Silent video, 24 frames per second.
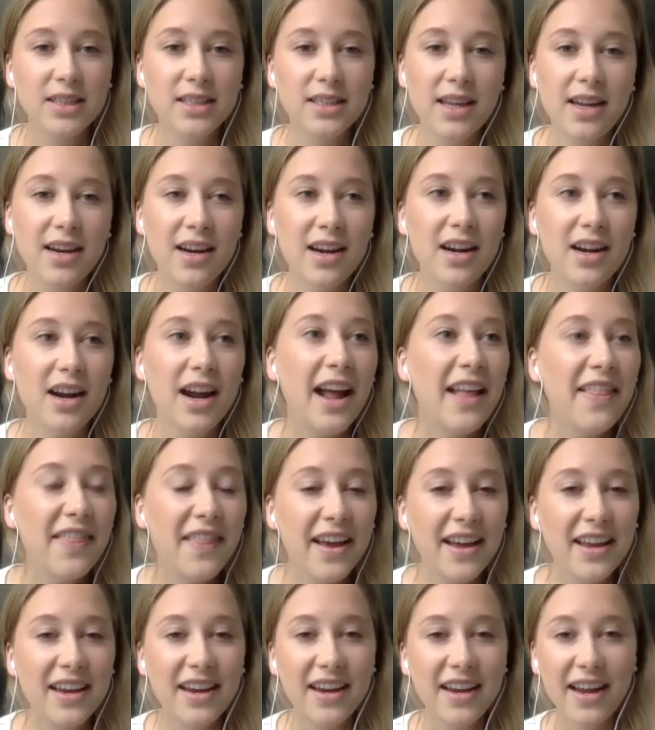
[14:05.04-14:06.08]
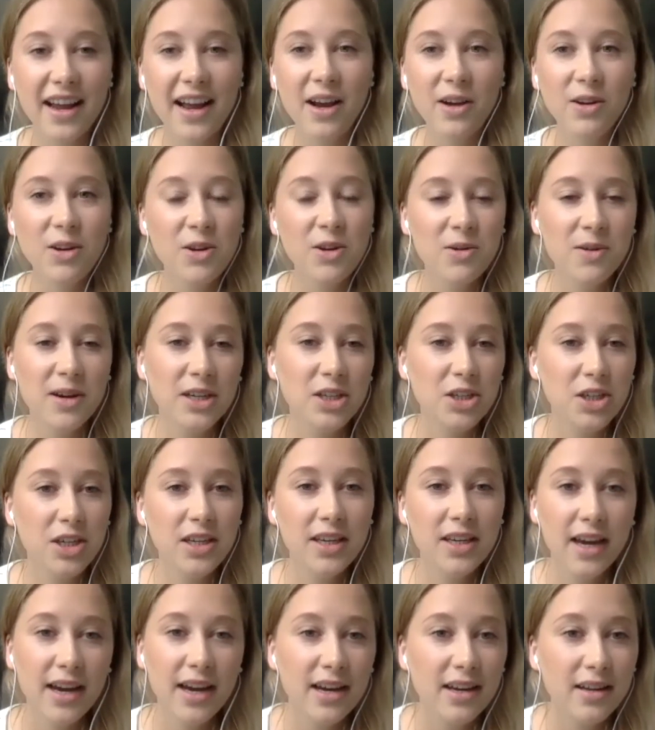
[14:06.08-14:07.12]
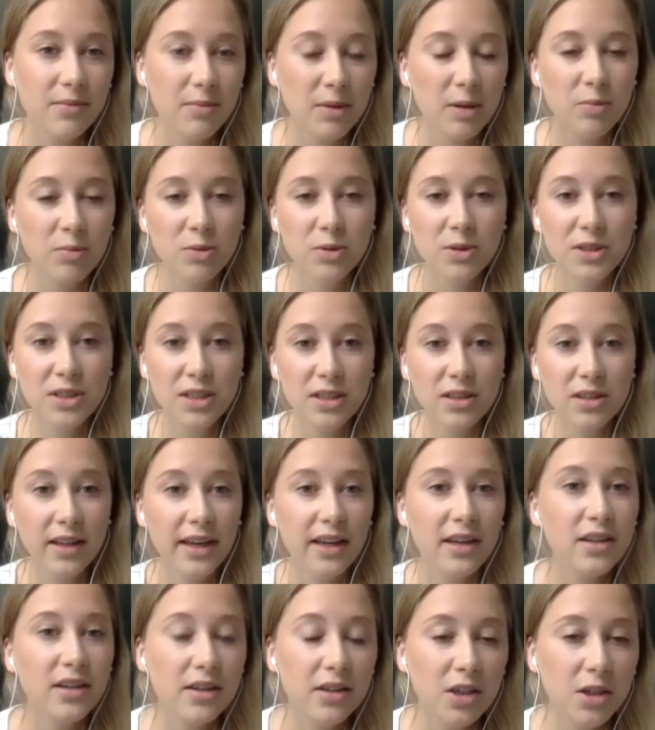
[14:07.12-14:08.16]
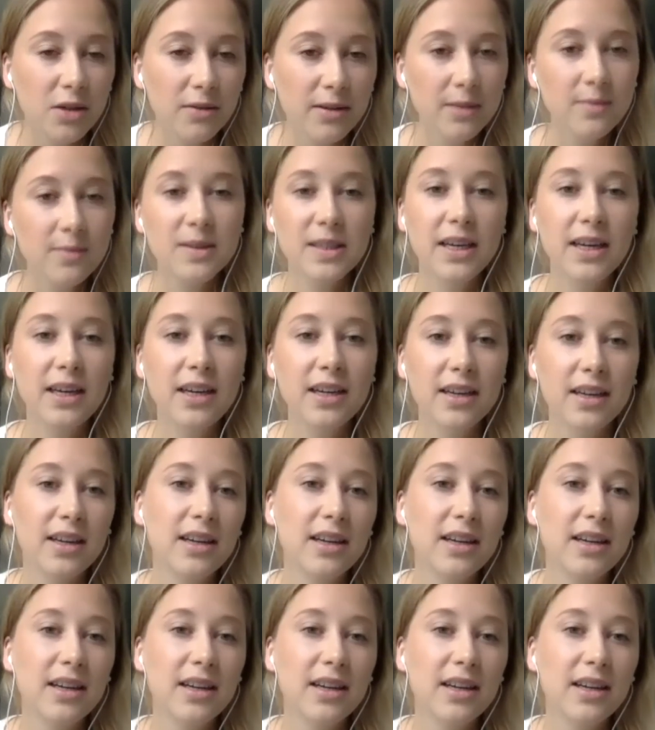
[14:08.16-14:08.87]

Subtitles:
there, and then how do you actually get people to land on your website?